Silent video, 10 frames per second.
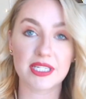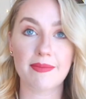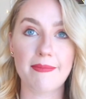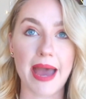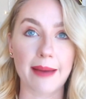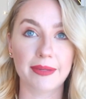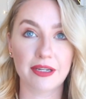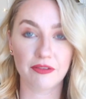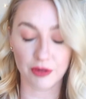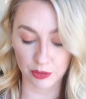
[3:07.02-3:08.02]
This
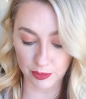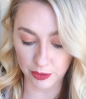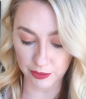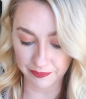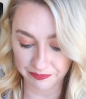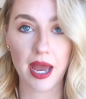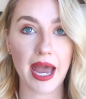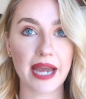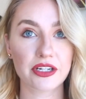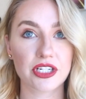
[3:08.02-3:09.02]
mapping foldable
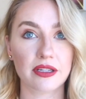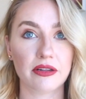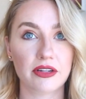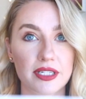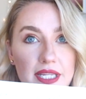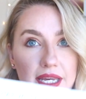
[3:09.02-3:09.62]
actually looks